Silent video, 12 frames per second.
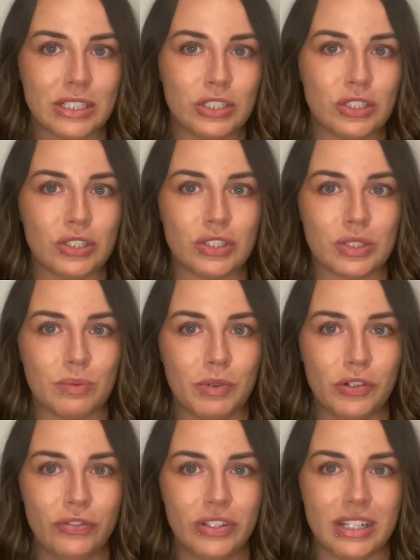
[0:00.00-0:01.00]
just the
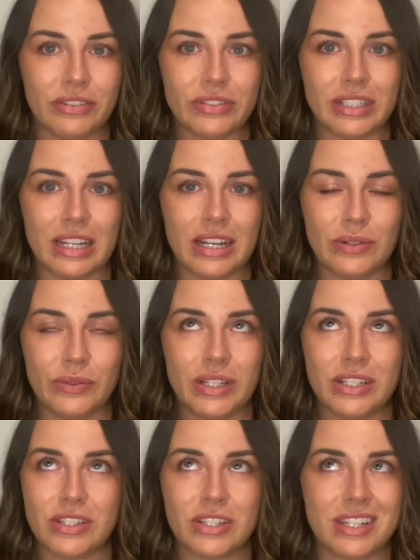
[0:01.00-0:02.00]
morphine after that,
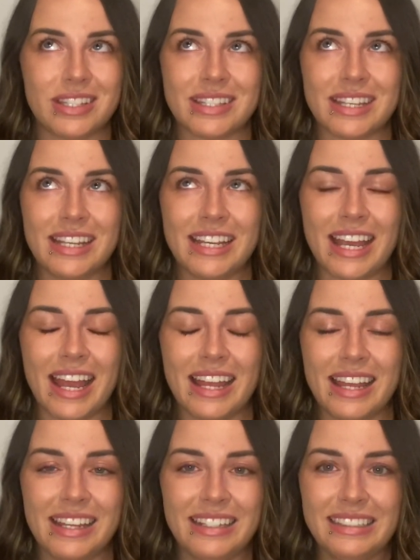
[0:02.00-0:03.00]
which is okay,
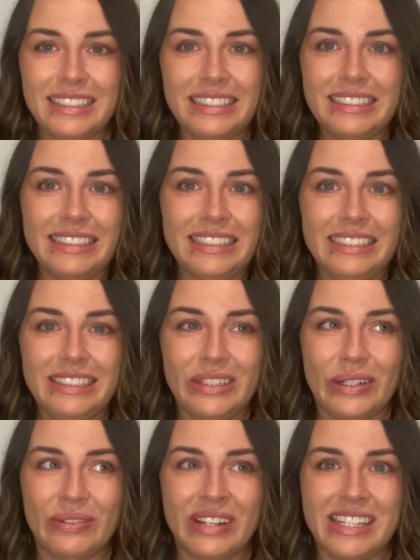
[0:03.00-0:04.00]

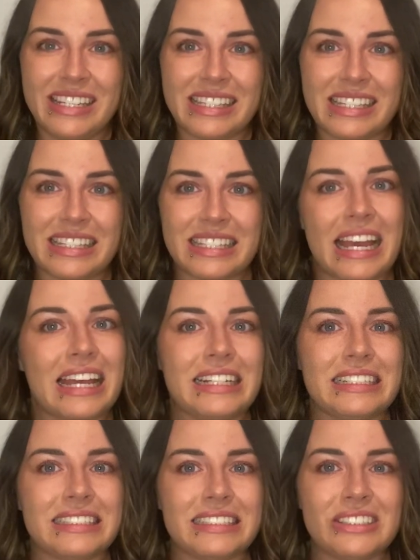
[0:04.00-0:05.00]
which is
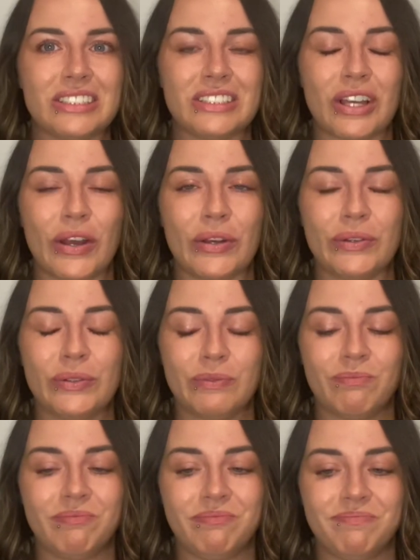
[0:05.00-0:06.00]
insane. So
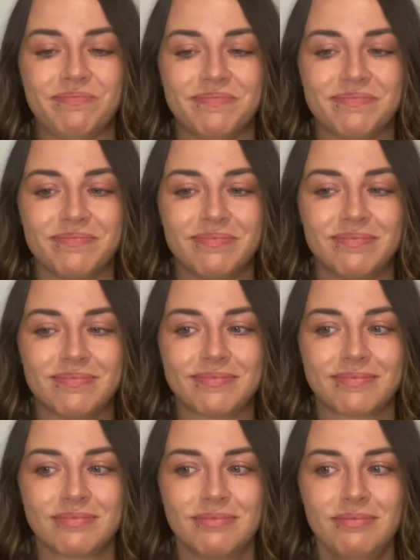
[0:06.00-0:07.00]

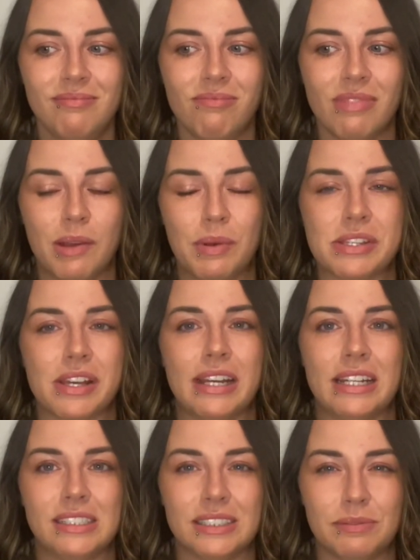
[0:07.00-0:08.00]
I'm
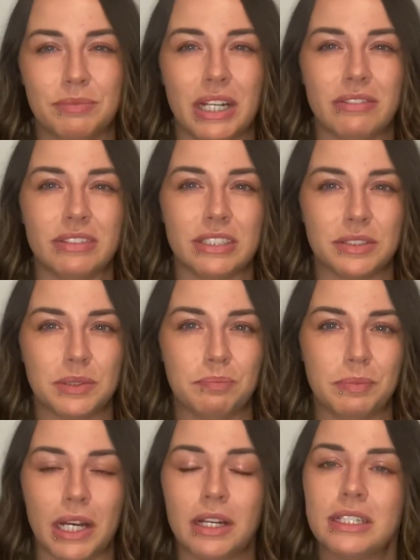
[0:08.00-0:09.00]
excited, I'm nervous,
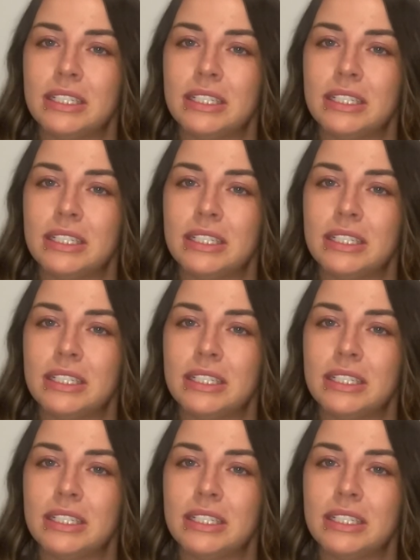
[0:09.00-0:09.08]
but